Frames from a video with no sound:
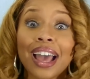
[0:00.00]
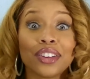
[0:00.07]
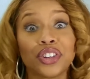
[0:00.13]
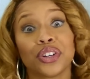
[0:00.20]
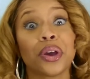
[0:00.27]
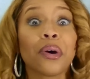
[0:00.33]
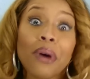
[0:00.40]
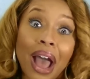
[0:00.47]

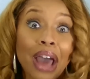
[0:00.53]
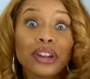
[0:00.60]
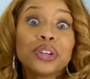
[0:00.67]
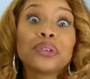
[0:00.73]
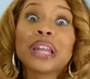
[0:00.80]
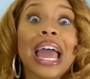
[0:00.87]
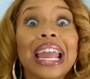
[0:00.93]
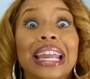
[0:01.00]
How do
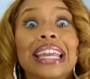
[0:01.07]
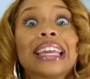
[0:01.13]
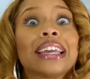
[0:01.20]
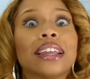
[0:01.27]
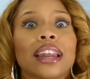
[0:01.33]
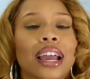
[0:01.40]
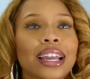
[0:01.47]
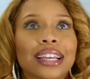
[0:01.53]
you like
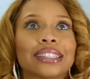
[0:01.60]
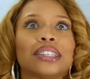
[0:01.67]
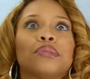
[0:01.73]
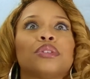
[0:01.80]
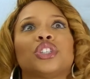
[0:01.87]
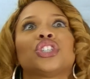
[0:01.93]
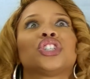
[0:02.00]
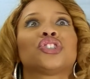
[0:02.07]
it? And I guess he
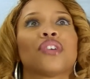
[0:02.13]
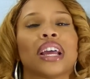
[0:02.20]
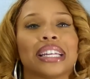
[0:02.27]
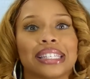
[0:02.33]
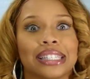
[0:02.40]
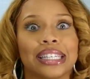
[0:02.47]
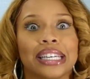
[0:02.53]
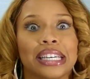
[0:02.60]
was just trying
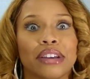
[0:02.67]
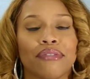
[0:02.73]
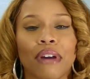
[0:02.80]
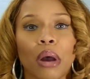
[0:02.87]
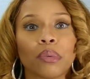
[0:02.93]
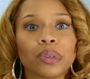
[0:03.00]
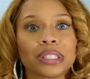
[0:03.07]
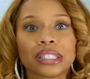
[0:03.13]
to see if
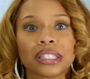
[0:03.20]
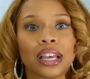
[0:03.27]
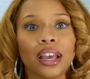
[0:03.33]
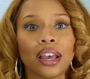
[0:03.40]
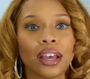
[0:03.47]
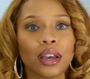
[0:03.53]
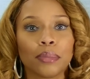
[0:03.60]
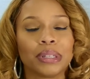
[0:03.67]
I was
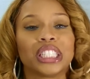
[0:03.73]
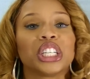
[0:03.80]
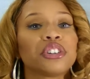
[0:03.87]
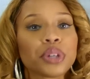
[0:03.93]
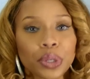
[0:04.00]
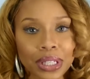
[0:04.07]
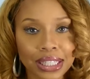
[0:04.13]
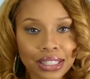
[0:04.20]

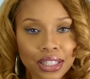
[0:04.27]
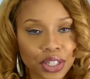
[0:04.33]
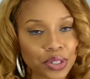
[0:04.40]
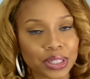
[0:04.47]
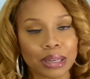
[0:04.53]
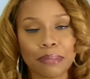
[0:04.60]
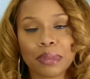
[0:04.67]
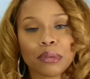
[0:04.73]
materialistic or
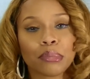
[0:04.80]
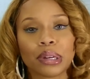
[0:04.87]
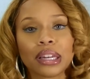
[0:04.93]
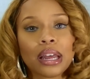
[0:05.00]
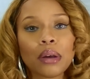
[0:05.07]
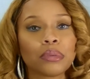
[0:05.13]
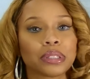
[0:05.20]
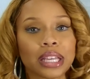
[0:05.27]
something, but
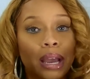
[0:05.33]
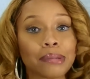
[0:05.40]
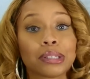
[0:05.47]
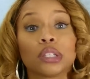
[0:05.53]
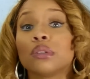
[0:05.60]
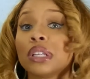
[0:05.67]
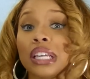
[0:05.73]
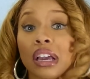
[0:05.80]
I was
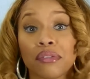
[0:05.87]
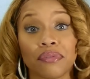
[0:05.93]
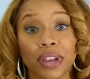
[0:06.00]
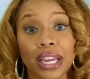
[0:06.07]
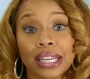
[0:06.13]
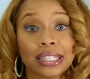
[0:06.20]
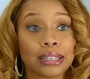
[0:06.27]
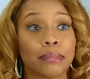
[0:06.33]
absolutely
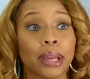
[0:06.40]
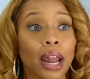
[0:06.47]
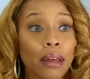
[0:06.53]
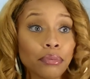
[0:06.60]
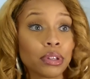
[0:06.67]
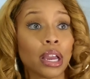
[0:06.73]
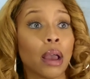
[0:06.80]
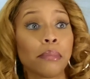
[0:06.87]
unfazed. I mean,
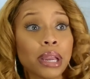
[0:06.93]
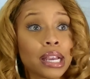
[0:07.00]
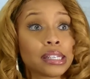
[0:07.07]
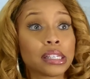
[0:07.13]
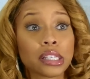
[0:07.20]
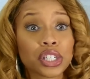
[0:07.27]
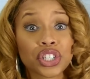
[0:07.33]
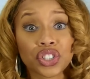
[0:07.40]
Comcast
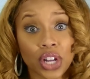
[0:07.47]
is a good